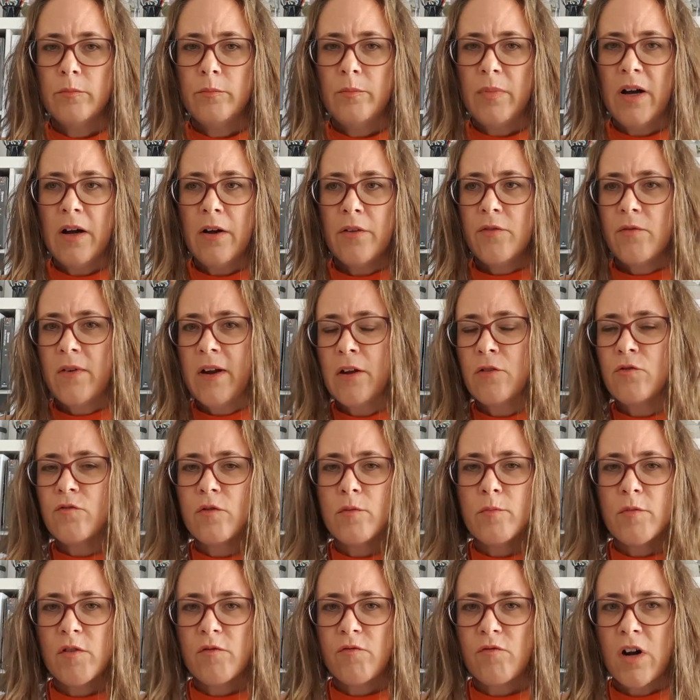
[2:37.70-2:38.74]
path round
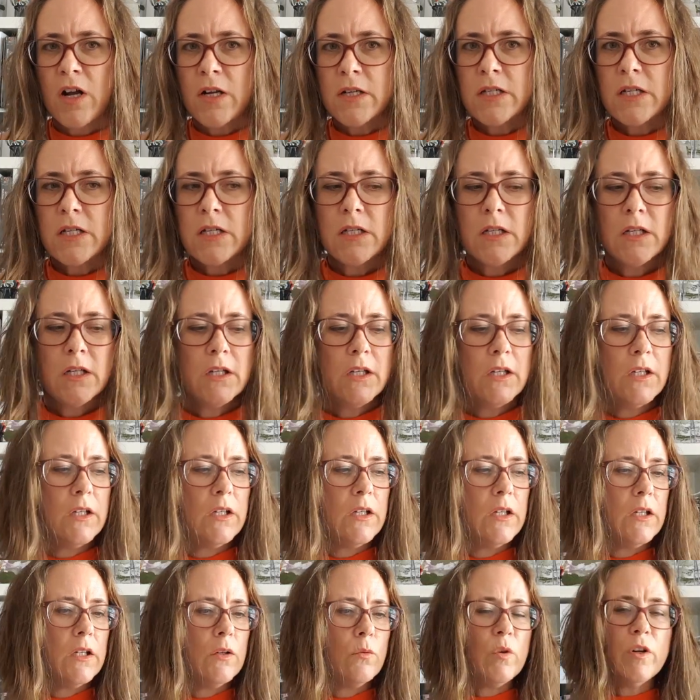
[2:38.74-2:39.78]
from the front.
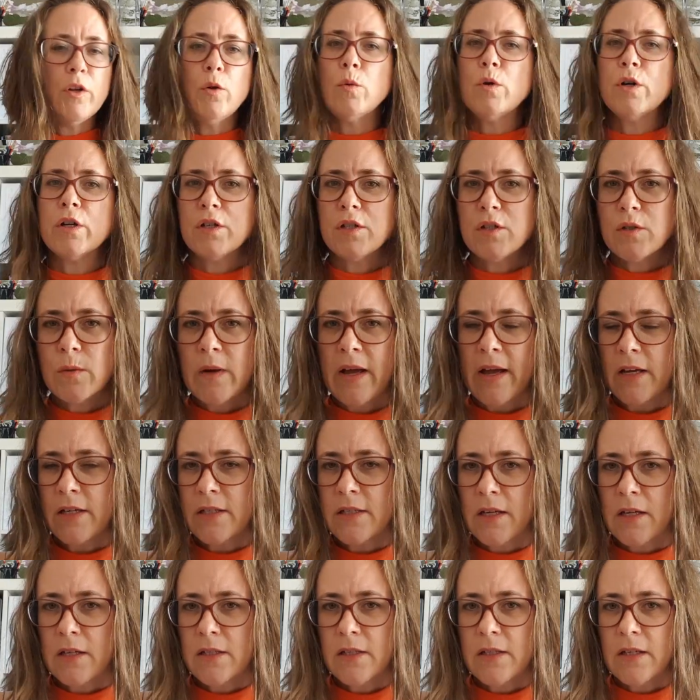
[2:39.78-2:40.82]
What do you want it to
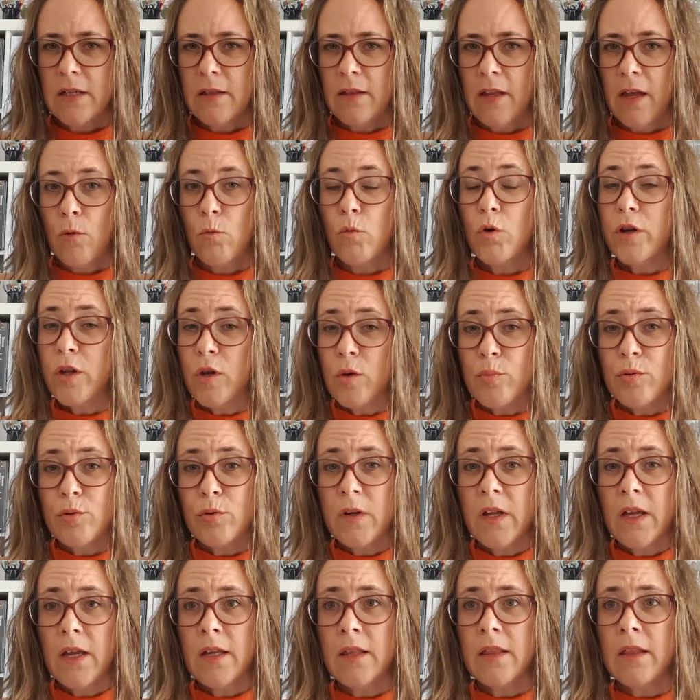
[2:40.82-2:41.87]
access in there? What are you
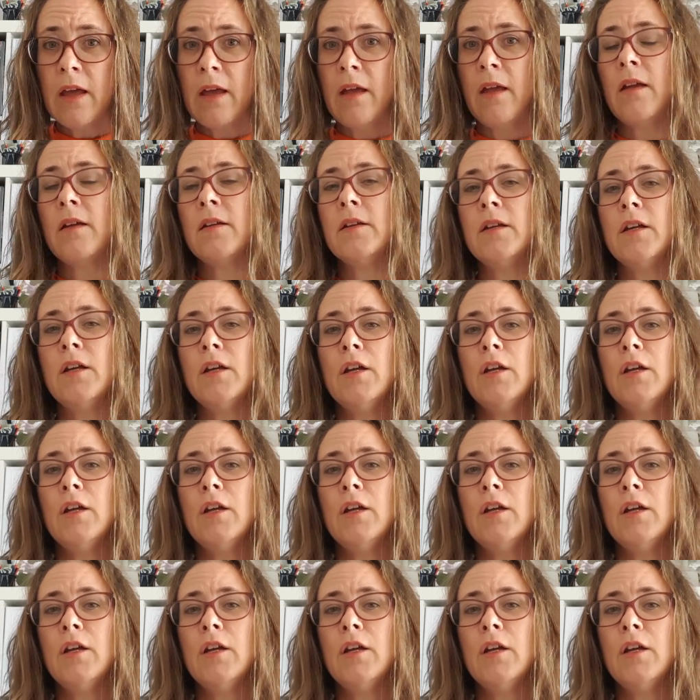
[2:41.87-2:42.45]
putting in there?